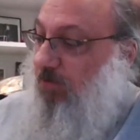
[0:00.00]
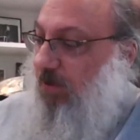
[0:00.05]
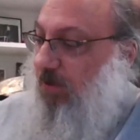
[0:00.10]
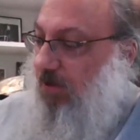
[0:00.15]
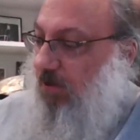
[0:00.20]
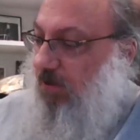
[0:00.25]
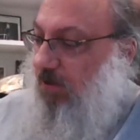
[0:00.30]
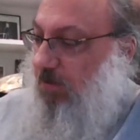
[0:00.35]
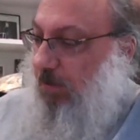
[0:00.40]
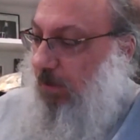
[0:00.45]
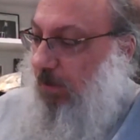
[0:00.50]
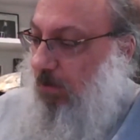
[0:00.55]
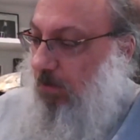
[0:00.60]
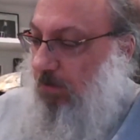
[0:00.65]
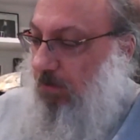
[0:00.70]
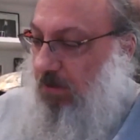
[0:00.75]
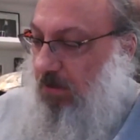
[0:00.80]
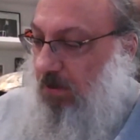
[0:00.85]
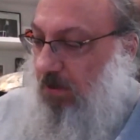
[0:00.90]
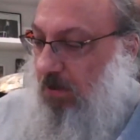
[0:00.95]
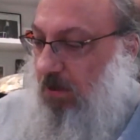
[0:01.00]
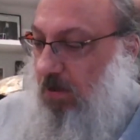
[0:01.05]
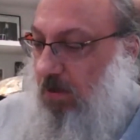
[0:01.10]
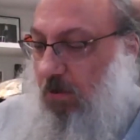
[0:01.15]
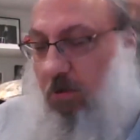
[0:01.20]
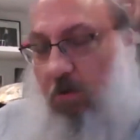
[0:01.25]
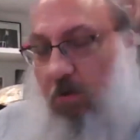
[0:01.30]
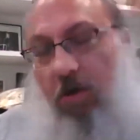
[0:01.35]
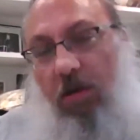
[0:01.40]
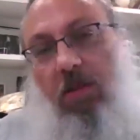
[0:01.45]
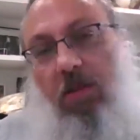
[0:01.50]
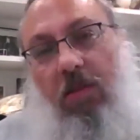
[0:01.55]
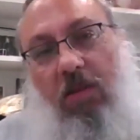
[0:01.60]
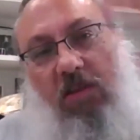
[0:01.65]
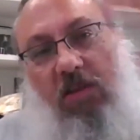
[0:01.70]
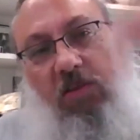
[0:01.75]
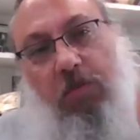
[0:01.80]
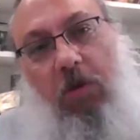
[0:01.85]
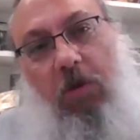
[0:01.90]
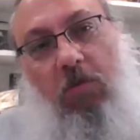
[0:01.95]
in the experiment, or can the
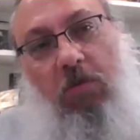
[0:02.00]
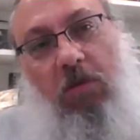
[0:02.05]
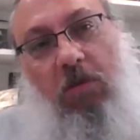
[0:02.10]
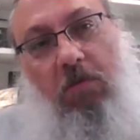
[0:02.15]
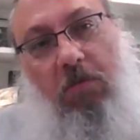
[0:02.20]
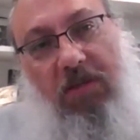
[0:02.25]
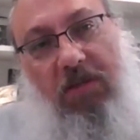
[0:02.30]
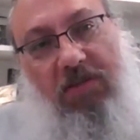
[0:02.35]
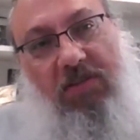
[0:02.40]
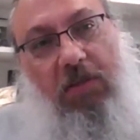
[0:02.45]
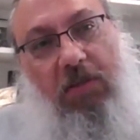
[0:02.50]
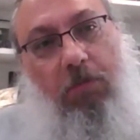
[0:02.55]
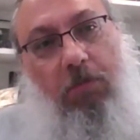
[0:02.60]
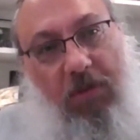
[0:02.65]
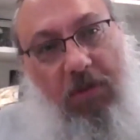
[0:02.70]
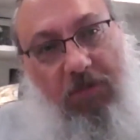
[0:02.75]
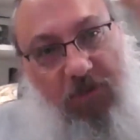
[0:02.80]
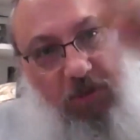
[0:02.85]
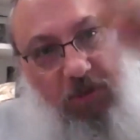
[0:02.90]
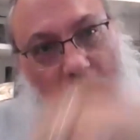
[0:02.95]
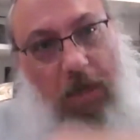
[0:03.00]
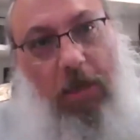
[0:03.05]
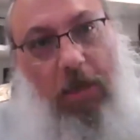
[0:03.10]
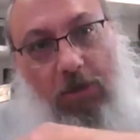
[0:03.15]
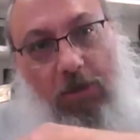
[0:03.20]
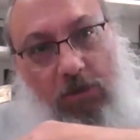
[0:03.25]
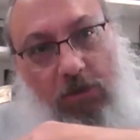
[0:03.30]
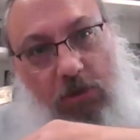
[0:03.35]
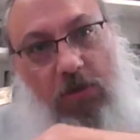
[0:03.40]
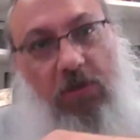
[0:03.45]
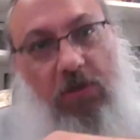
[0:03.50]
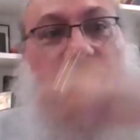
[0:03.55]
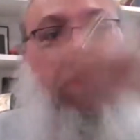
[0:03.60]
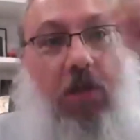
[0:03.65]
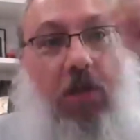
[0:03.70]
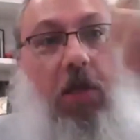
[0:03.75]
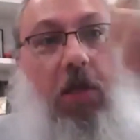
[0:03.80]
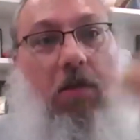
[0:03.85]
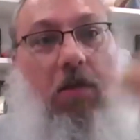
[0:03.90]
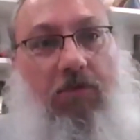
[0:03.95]
experiment be simplifications
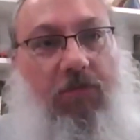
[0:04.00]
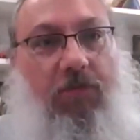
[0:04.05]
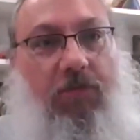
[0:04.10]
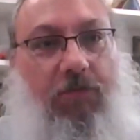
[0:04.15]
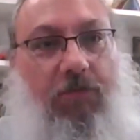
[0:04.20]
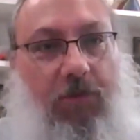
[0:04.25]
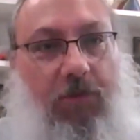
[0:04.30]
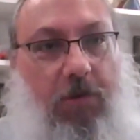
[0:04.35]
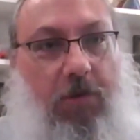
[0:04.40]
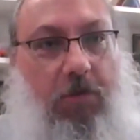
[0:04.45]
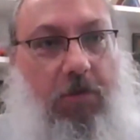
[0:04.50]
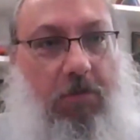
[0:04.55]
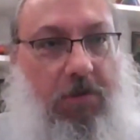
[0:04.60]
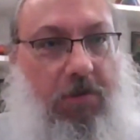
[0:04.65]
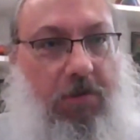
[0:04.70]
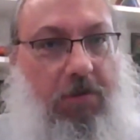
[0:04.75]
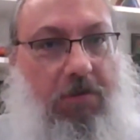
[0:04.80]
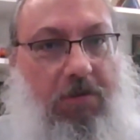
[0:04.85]
of a phenomena?